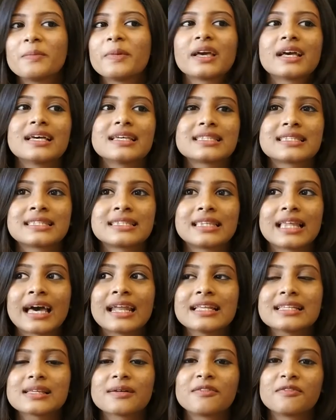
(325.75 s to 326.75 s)
because that
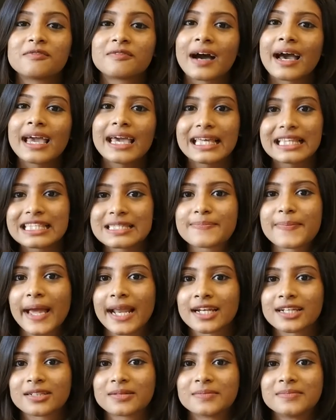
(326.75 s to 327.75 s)
is a wide
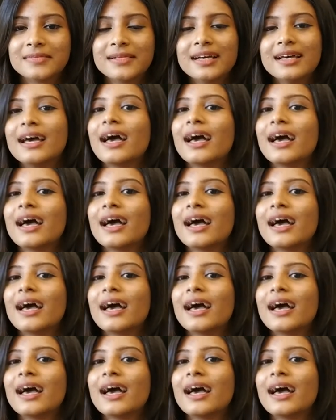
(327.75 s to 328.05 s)
spectrum.